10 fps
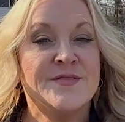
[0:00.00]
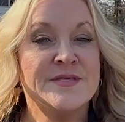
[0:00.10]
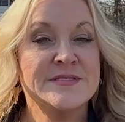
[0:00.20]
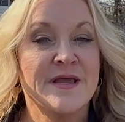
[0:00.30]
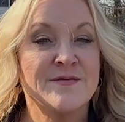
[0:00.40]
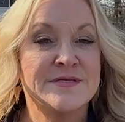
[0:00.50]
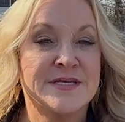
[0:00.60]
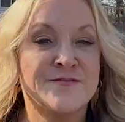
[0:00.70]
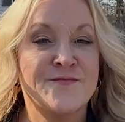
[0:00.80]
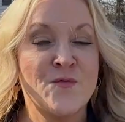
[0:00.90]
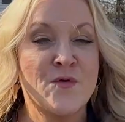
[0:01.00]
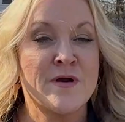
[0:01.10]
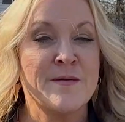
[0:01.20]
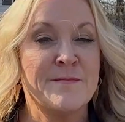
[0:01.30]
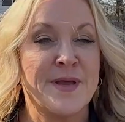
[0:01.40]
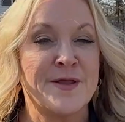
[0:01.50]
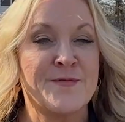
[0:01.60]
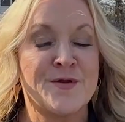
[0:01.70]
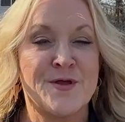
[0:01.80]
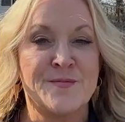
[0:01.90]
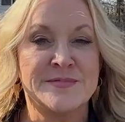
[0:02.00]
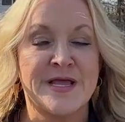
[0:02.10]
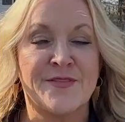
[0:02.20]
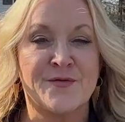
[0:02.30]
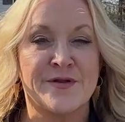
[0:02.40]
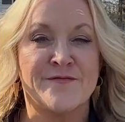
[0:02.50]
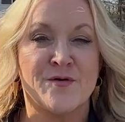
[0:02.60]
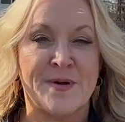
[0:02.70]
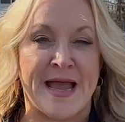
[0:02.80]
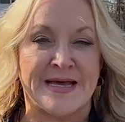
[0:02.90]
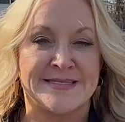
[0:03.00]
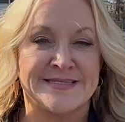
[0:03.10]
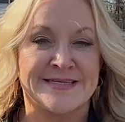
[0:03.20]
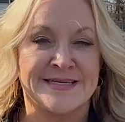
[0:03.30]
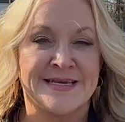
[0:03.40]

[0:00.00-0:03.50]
This house has 4 bedrooms and 3 full baths.